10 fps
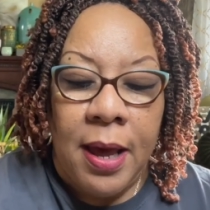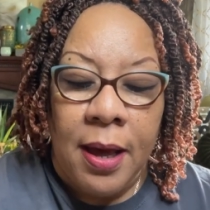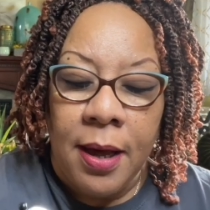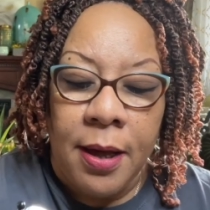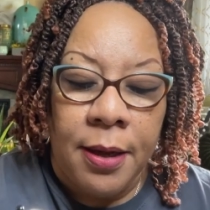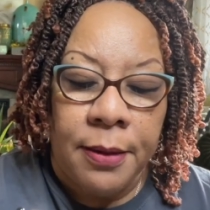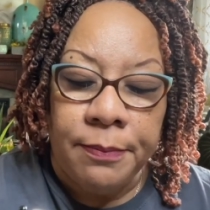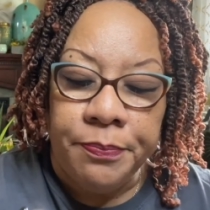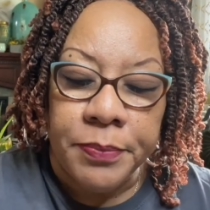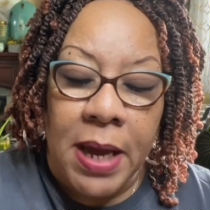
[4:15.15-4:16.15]

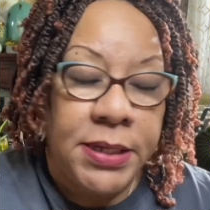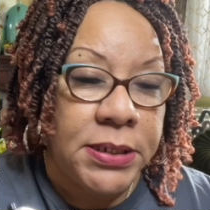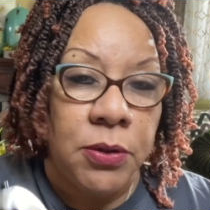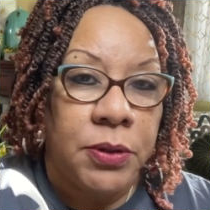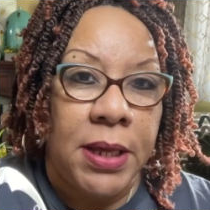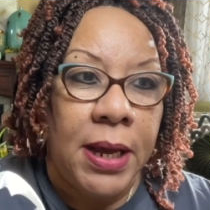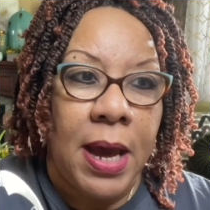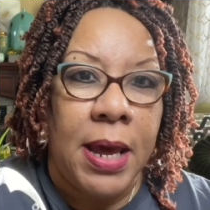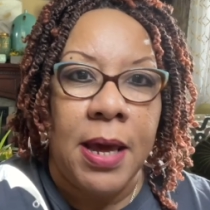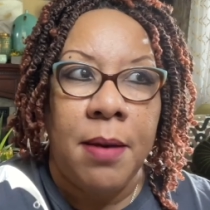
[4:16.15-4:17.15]
I just don't think
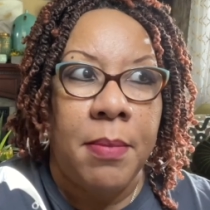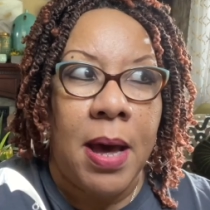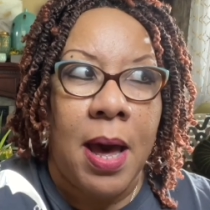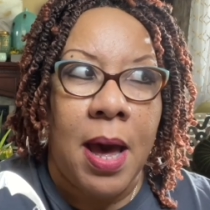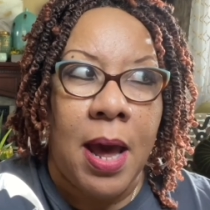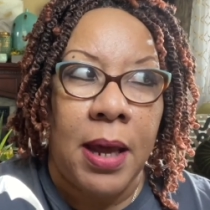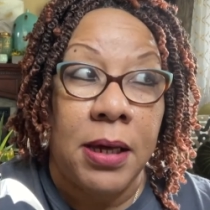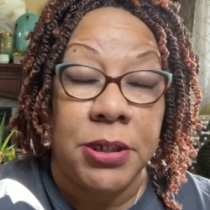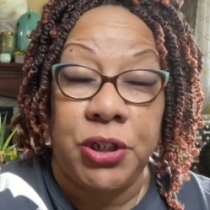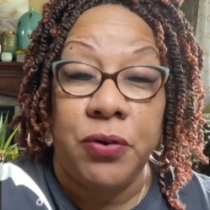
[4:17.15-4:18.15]
I am. I
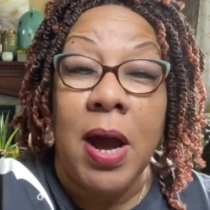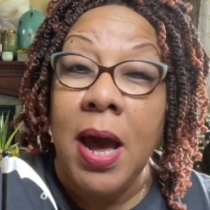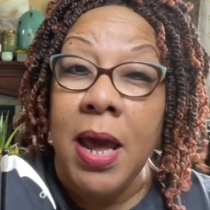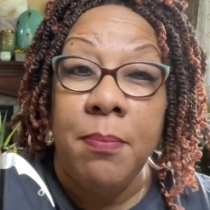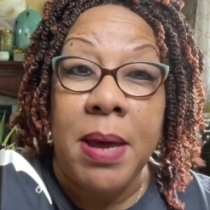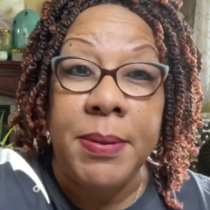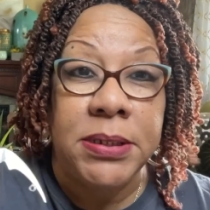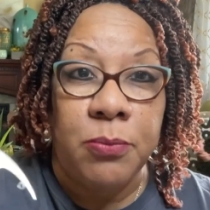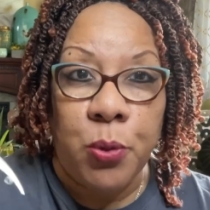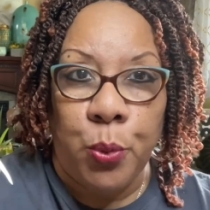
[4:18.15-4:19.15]
could try, and maybe
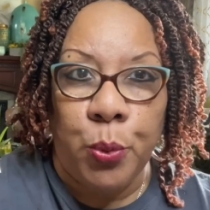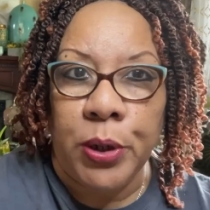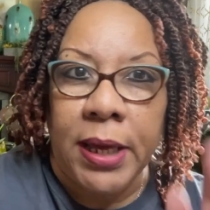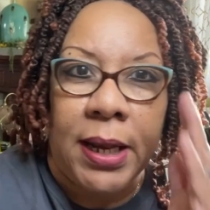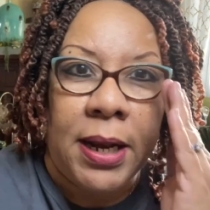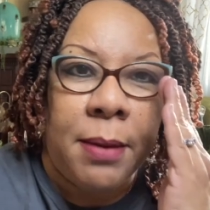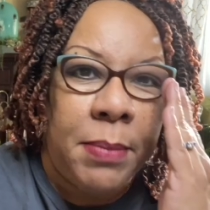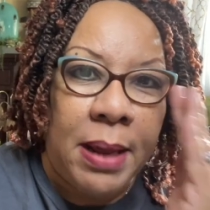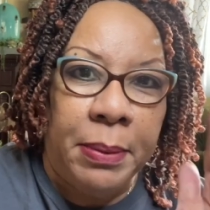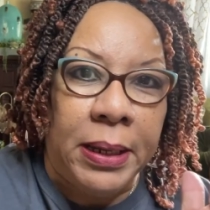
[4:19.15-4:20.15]
someone will get it, and
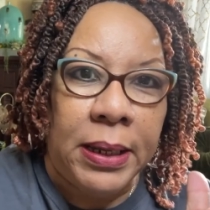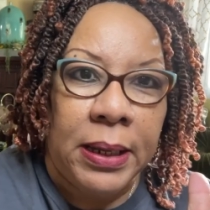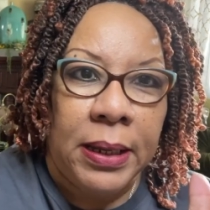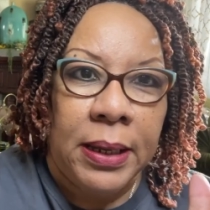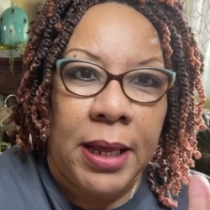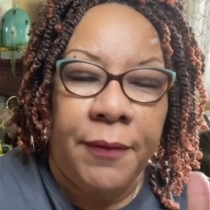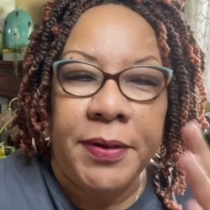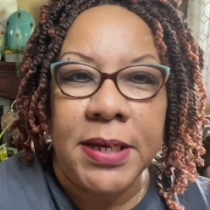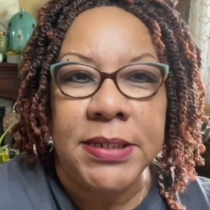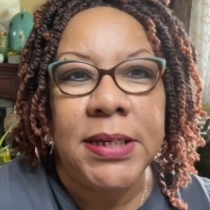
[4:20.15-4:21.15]
maybe if it
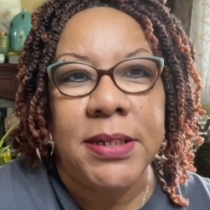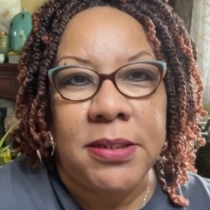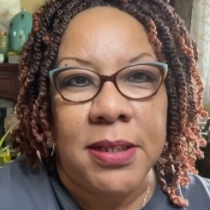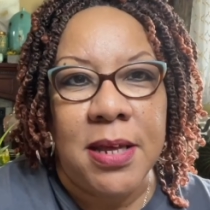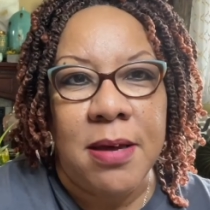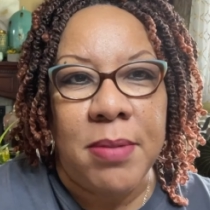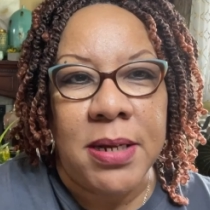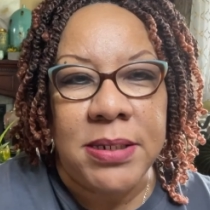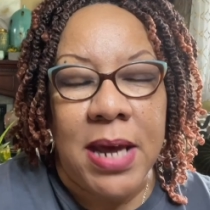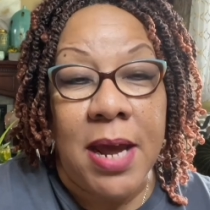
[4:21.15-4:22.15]
doesn't get to them
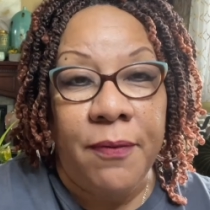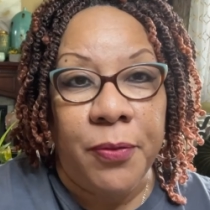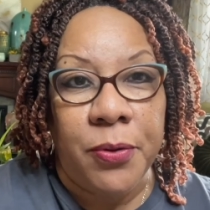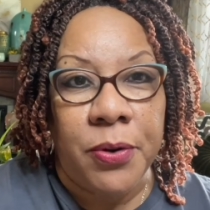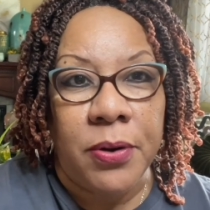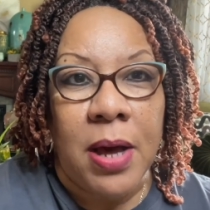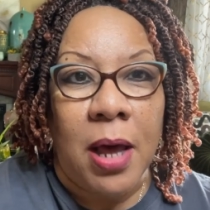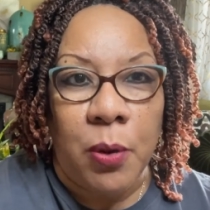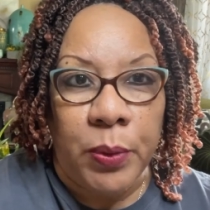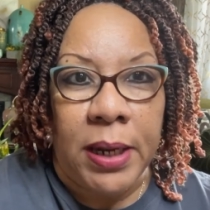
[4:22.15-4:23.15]
in time for
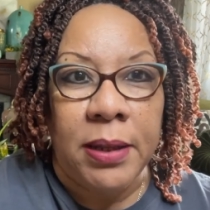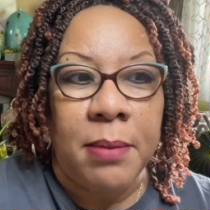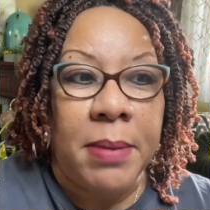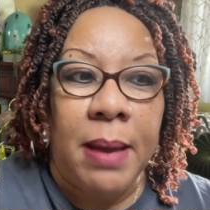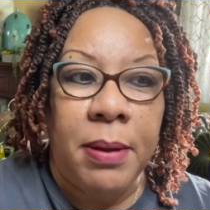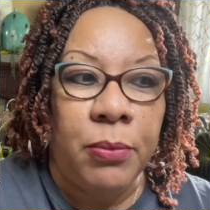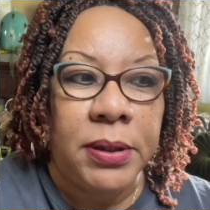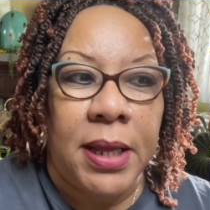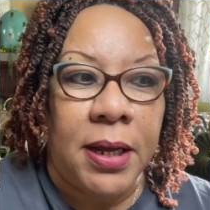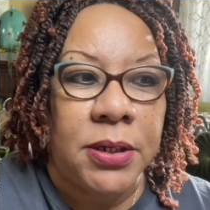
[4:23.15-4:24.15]
Halloween, then maybe
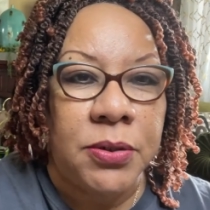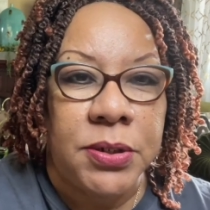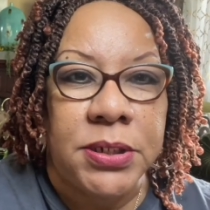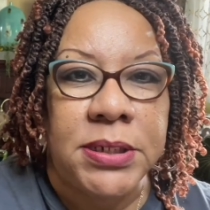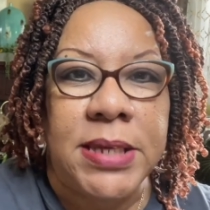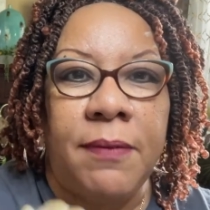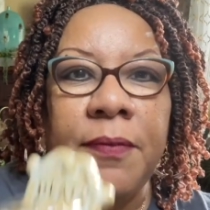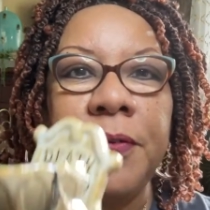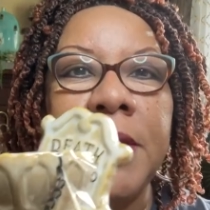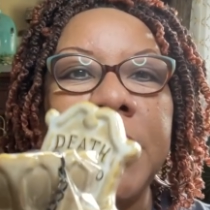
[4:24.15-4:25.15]
what they could do is just save it
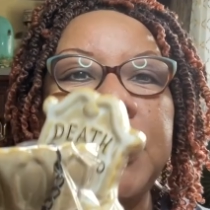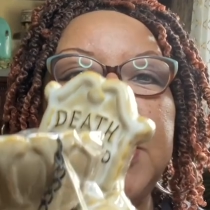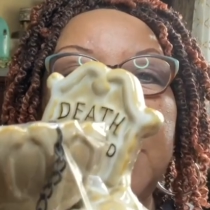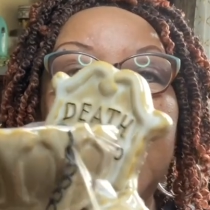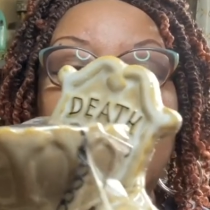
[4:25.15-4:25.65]
for next year.